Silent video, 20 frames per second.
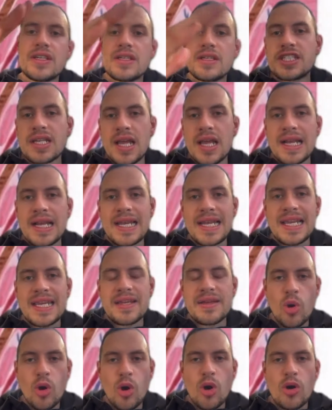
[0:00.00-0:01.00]
slightly
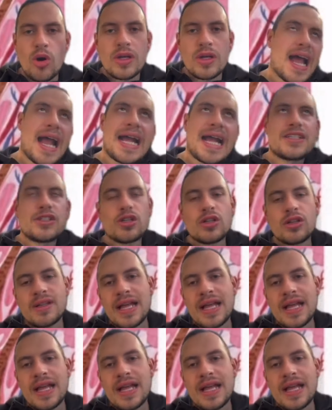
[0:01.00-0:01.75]
more diagonal